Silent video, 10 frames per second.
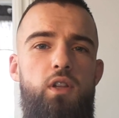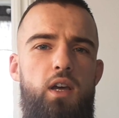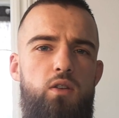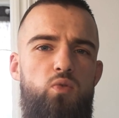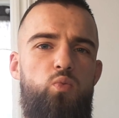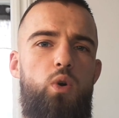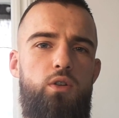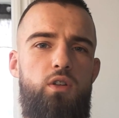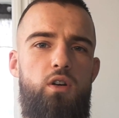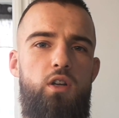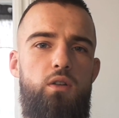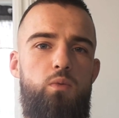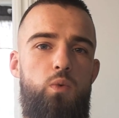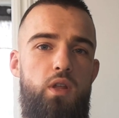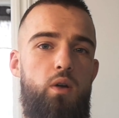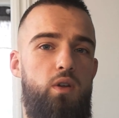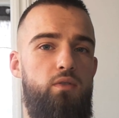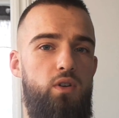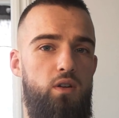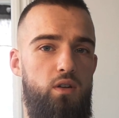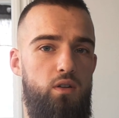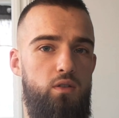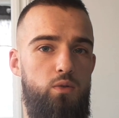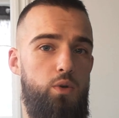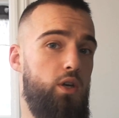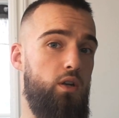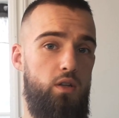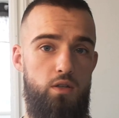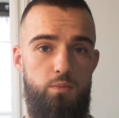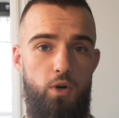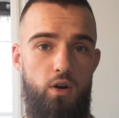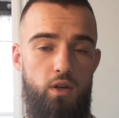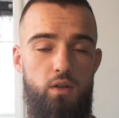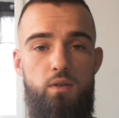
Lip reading: like you worked on it without even doing it in sparring.